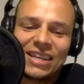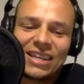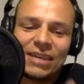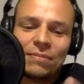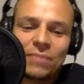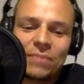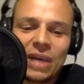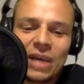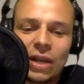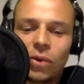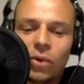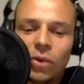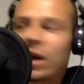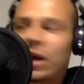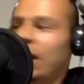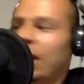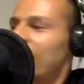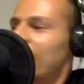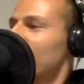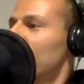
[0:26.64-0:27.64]
Me and
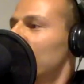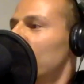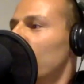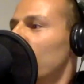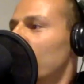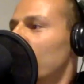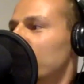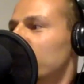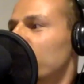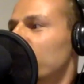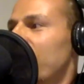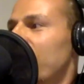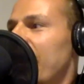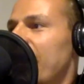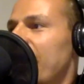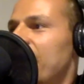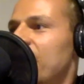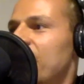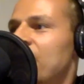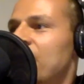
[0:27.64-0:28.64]
Luca worked
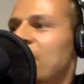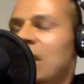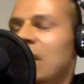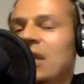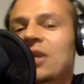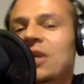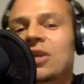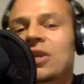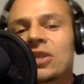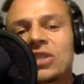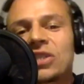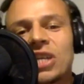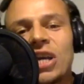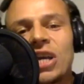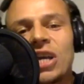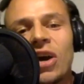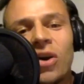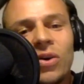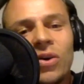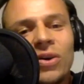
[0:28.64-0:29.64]
together many years
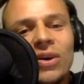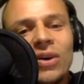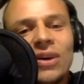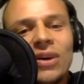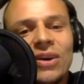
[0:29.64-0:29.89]
ago.